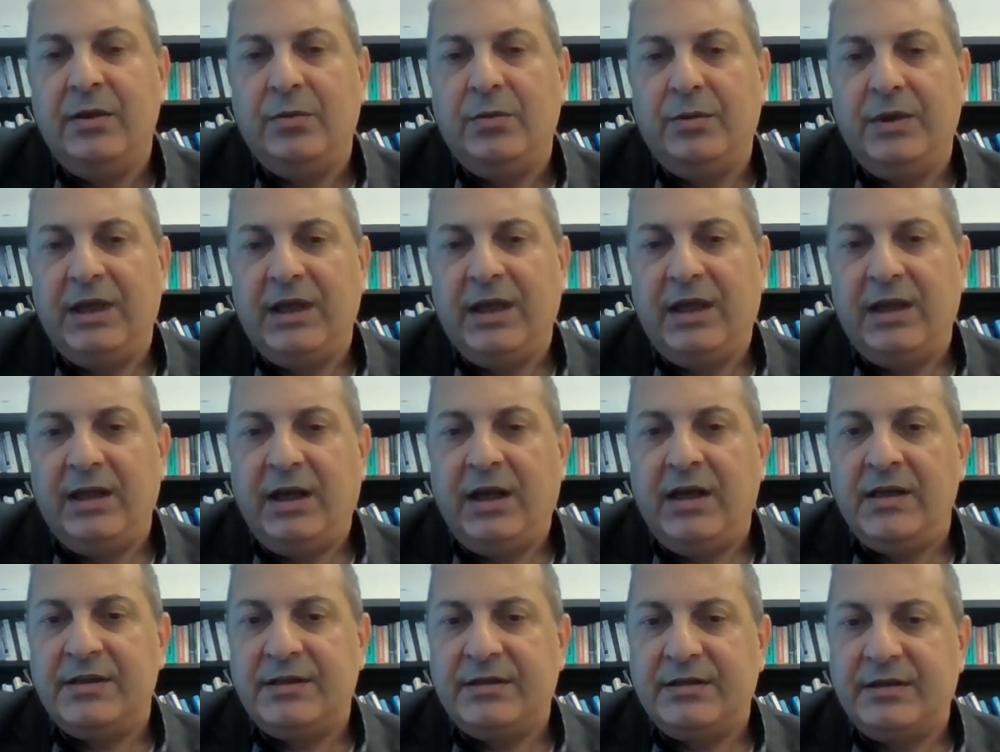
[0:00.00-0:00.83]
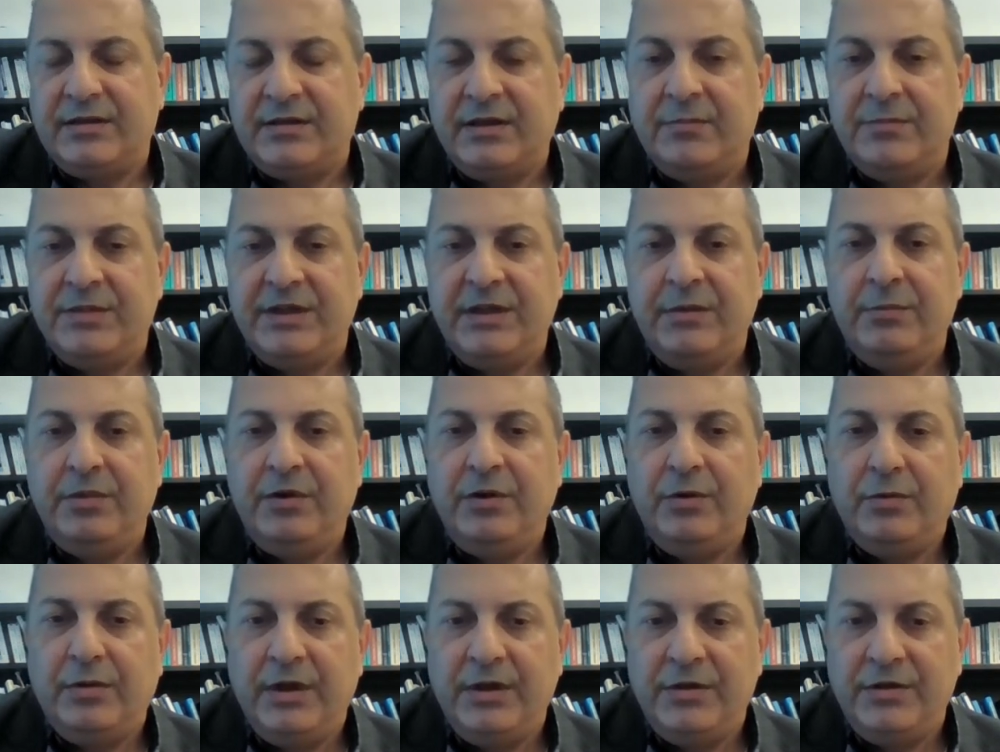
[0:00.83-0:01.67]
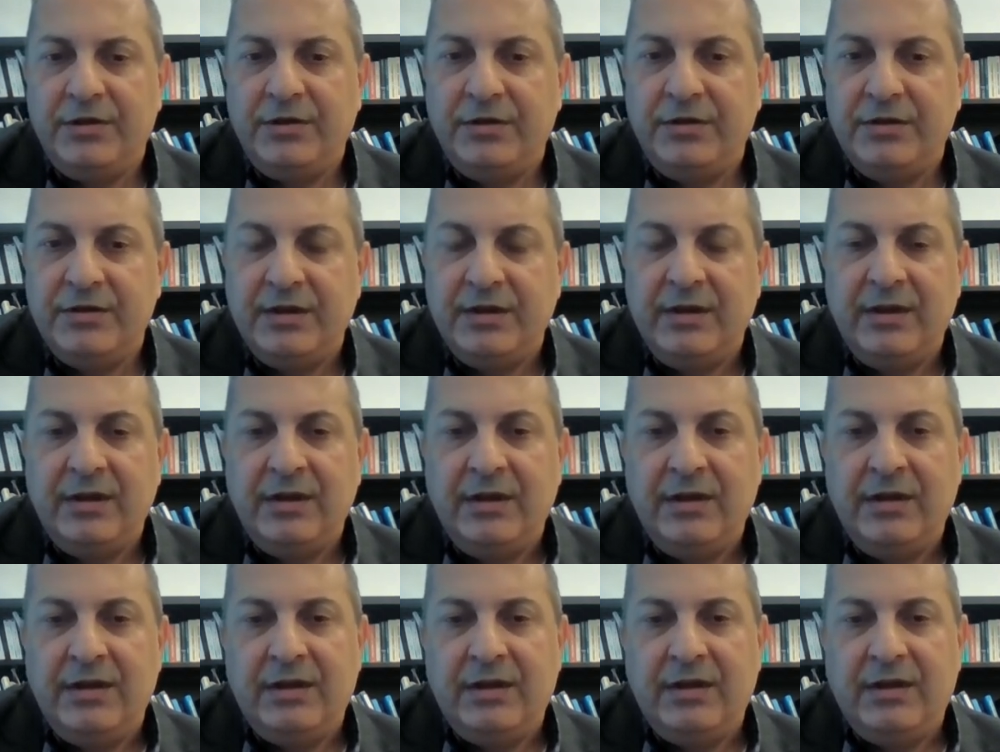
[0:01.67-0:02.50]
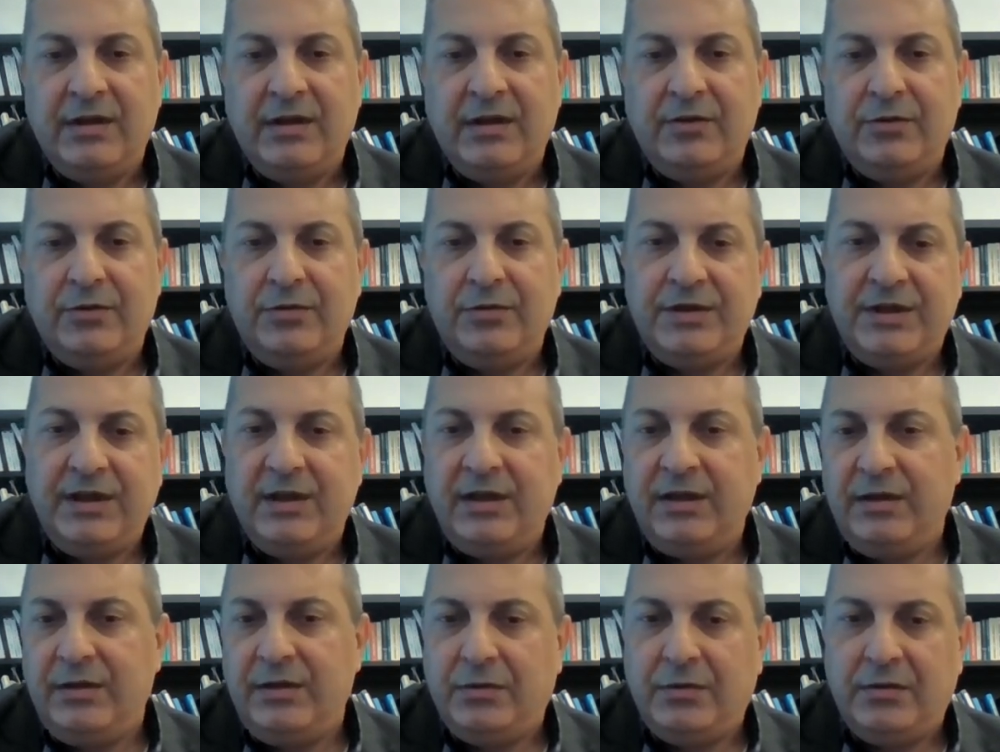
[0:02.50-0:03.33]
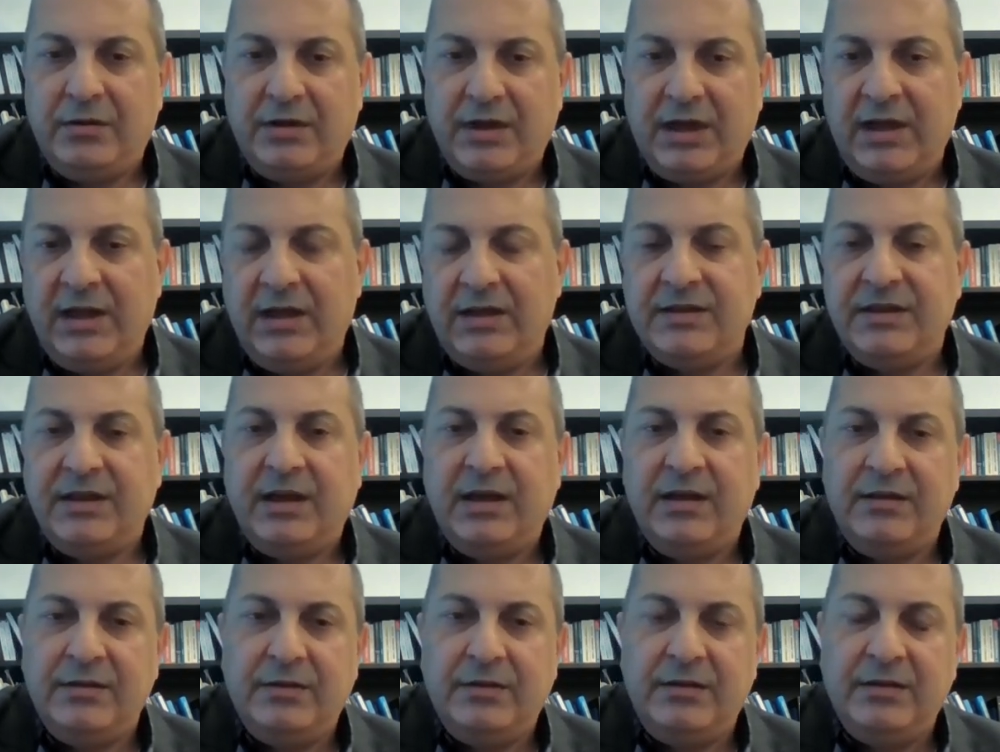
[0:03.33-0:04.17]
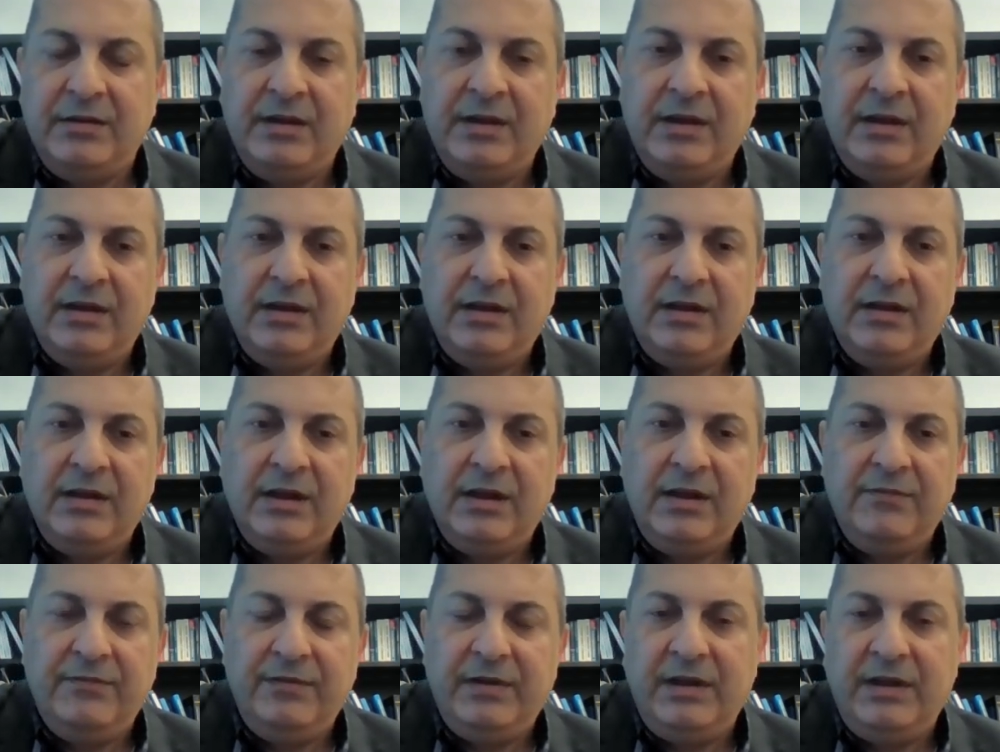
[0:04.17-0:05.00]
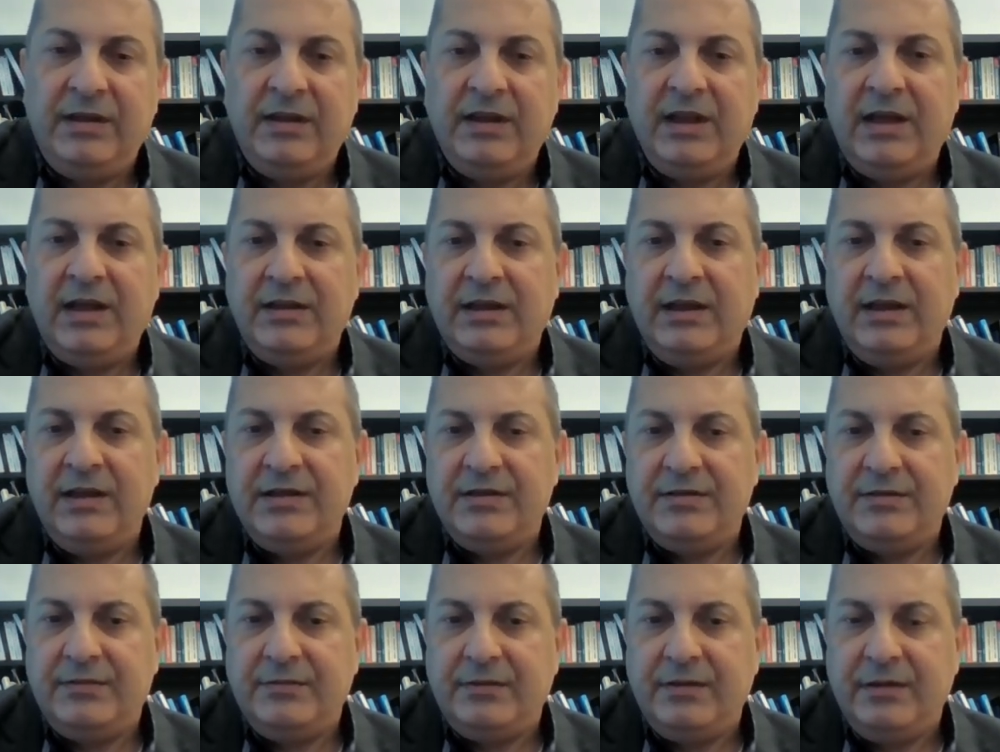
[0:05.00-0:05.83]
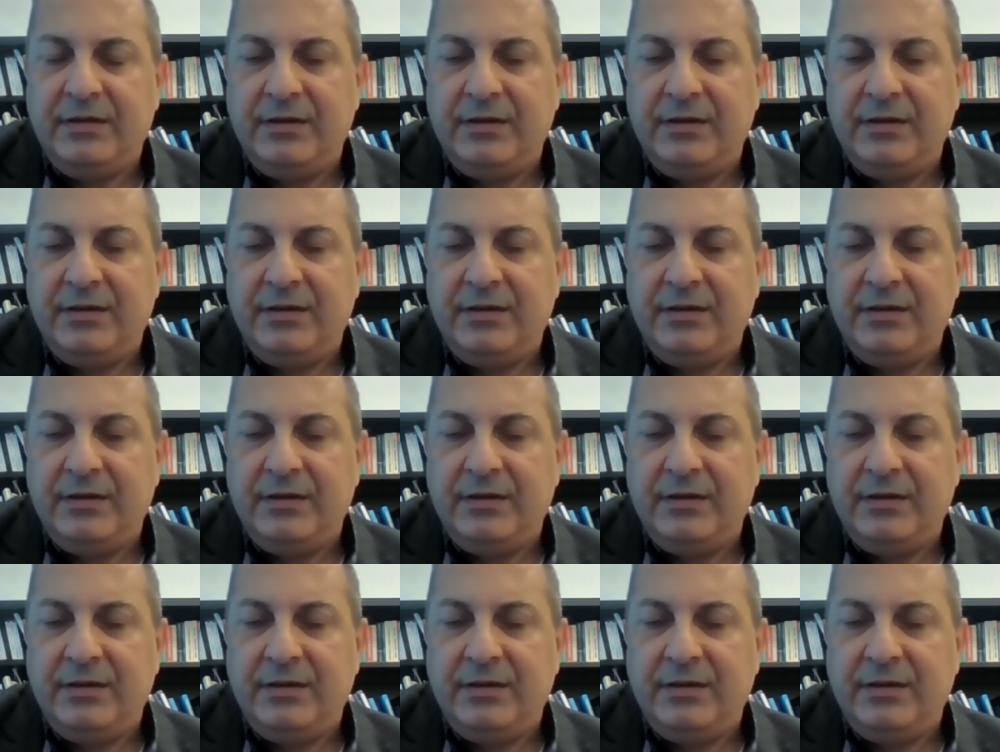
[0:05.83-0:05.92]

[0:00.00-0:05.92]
We can ask some simple questions to Siri or Alexa, and even in that case,